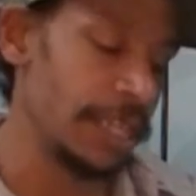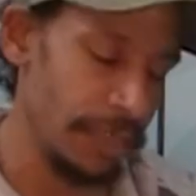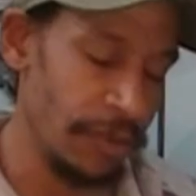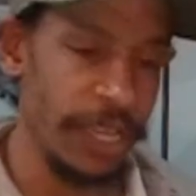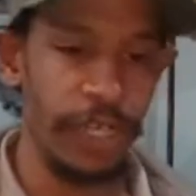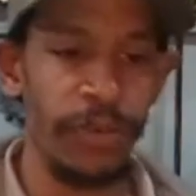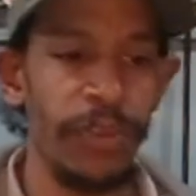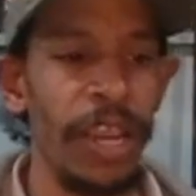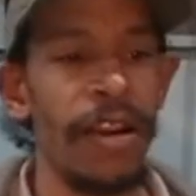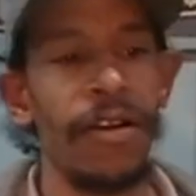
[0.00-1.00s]
You'll catch them
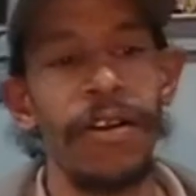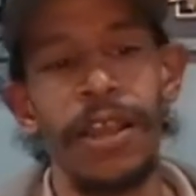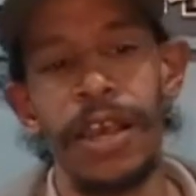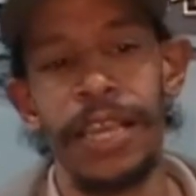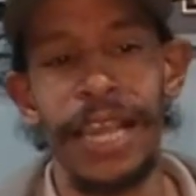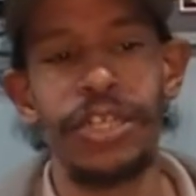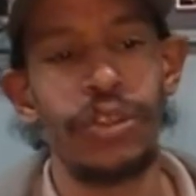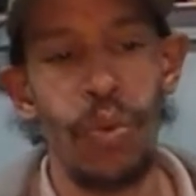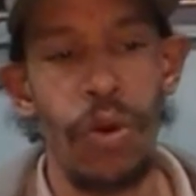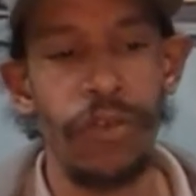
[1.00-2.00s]
there against
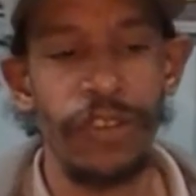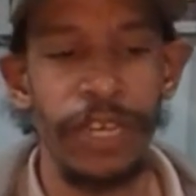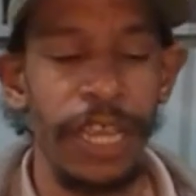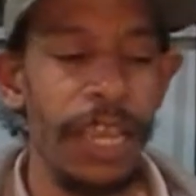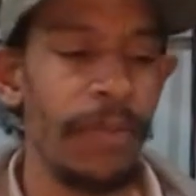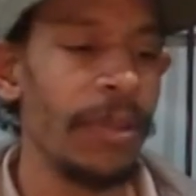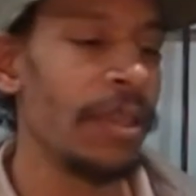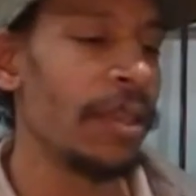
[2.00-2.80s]
the walls of the dam.